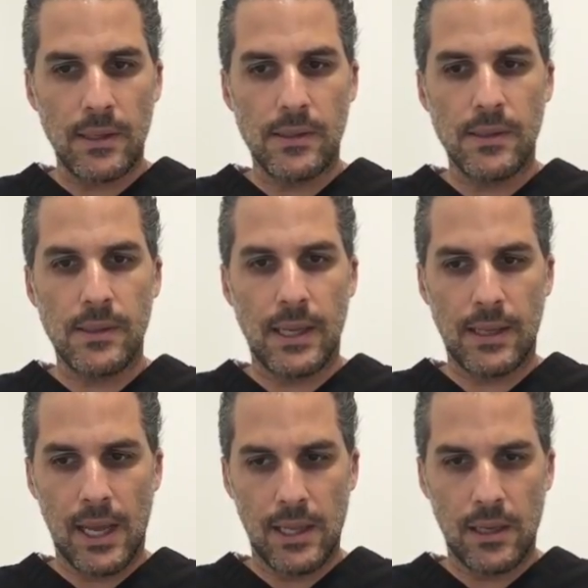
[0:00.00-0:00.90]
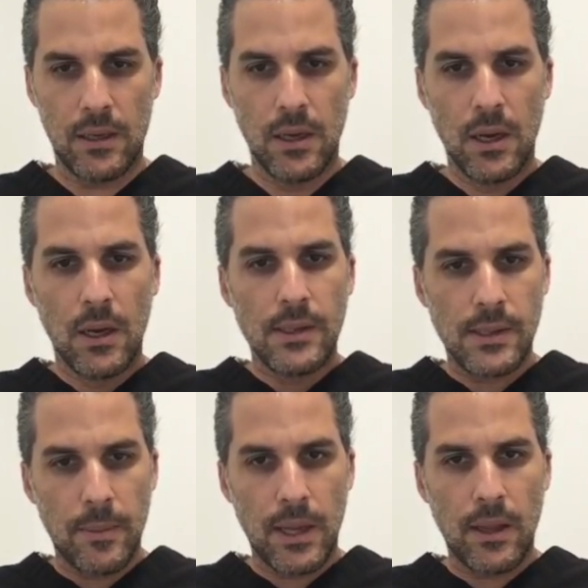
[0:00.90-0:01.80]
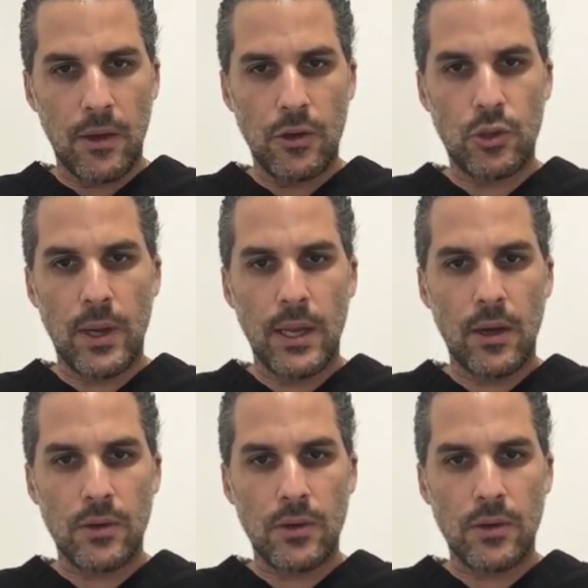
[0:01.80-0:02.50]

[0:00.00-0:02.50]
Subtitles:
This is like telling somebody that you're training